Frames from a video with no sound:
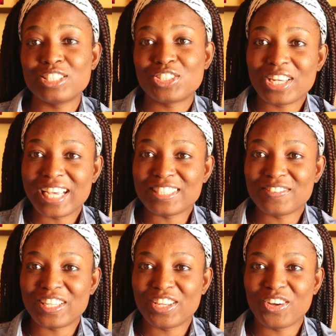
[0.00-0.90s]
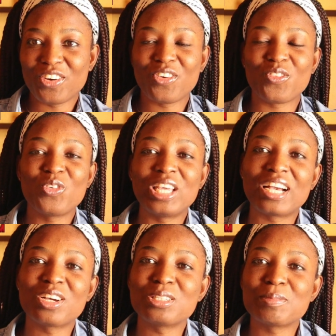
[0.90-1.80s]
In today's video, we
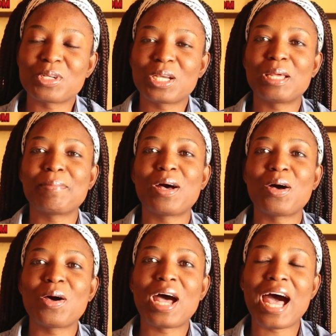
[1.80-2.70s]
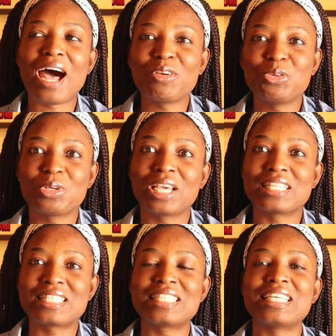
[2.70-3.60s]
are going to be talking about how you
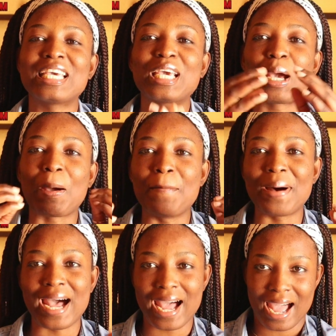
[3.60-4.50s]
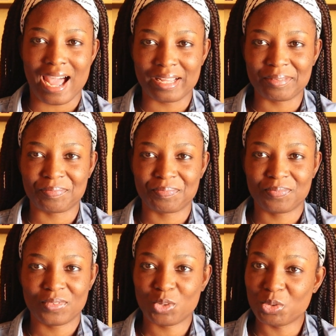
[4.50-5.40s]
can take Baja.
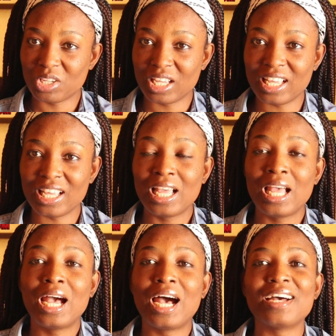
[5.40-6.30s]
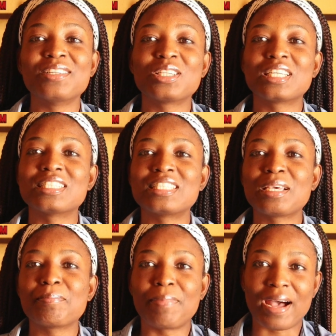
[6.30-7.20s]
Okay, how you can
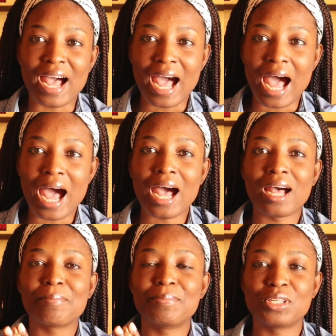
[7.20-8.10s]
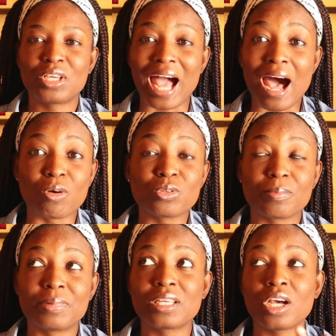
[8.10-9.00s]
take Baja
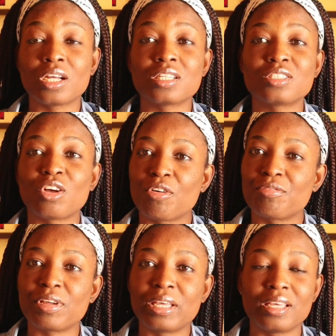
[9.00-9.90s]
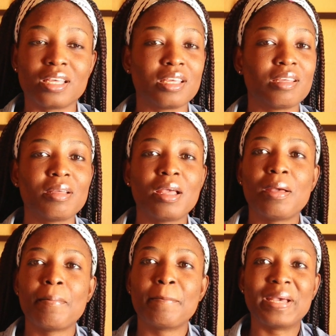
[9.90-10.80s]
out because of a
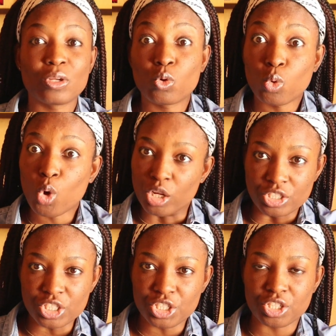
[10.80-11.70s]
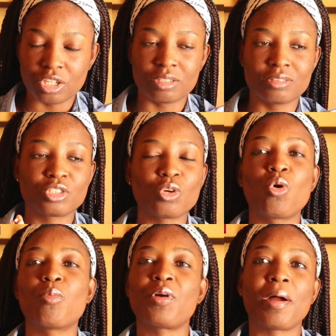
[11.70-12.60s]
medical condition.
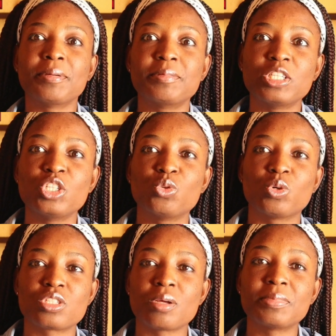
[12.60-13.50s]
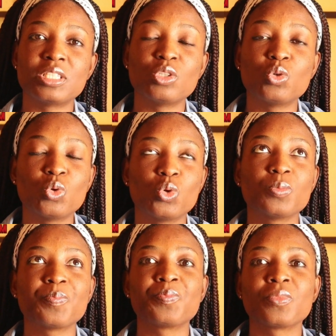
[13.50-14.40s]
So probably you are somebody who